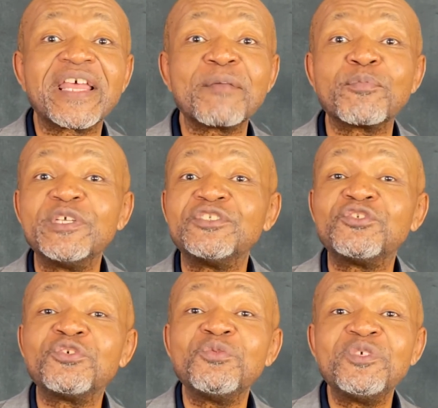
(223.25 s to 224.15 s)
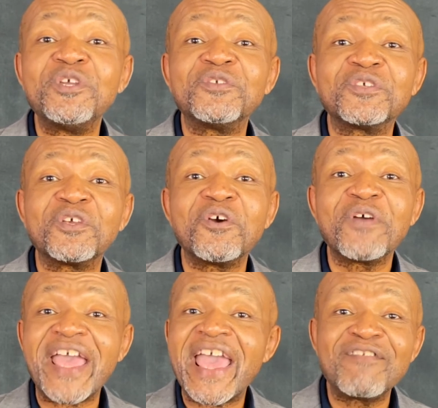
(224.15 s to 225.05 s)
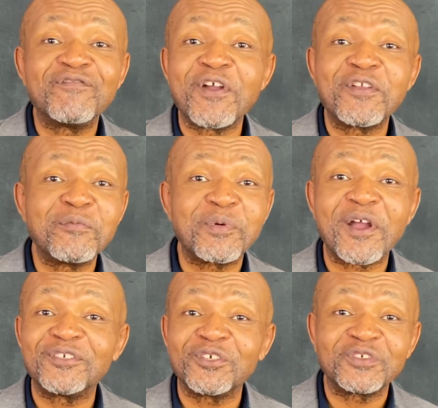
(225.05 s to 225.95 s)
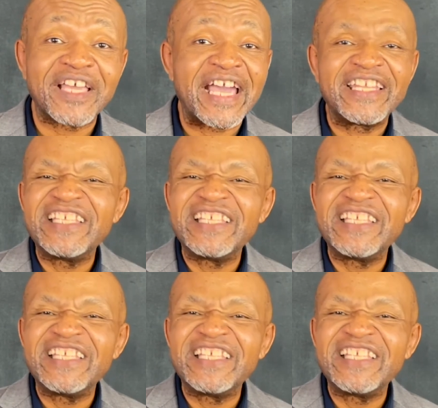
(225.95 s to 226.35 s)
I preached 2 years ago at Vernon Park Church of God.